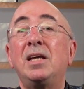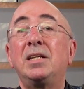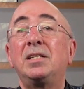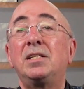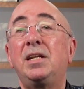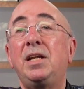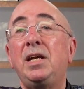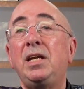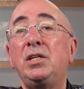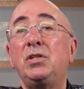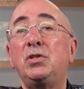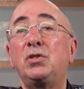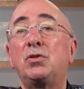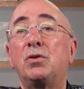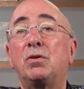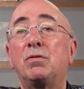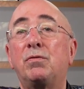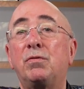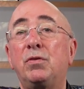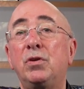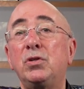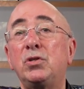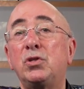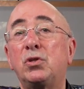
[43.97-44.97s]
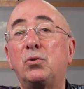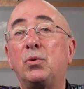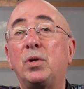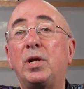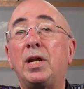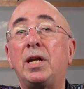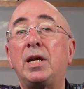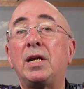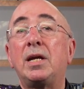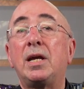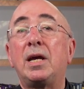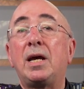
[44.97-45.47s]
Today's first
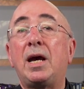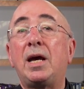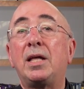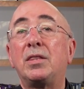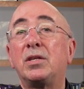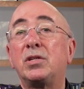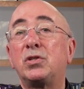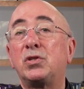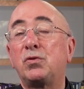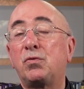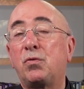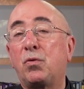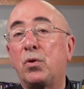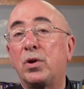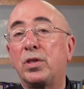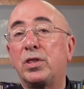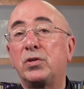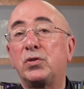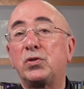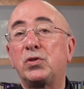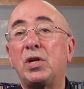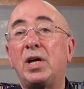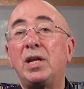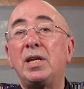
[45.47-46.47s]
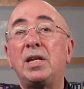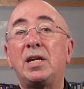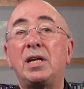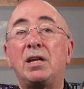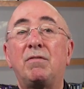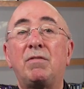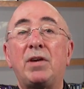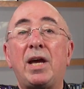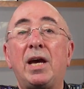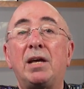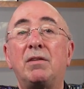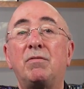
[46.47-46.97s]
reading on this fourth Sunday
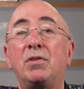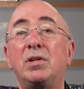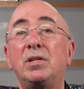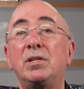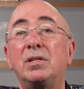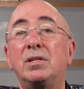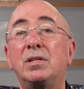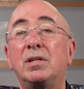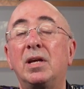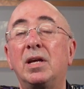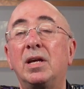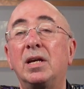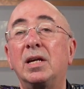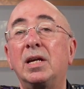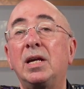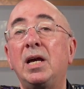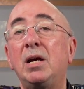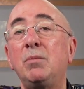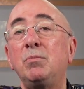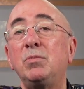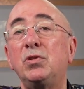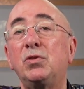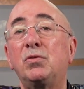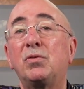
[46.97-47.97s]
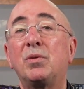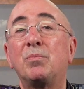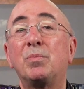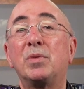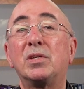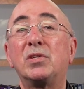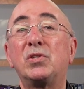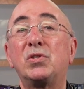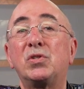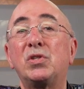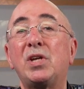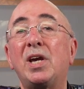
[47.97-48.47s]
of Advent comes from
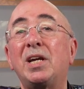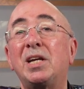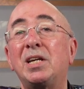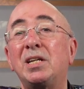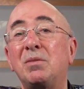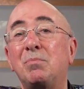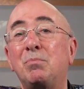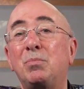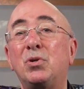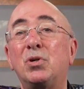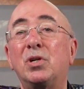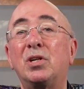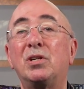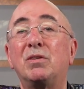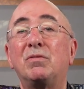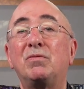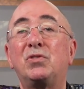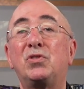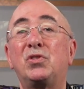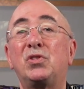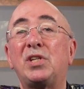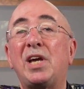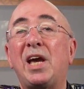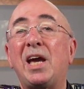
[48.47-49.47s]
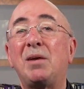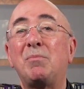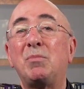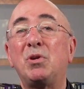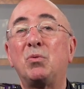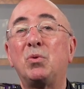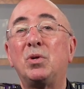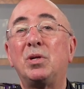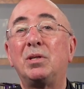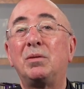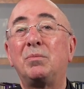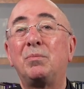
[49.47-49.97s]
the second book of
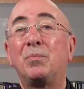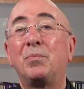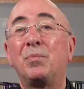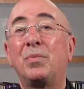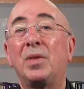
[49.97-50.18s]
Samuel.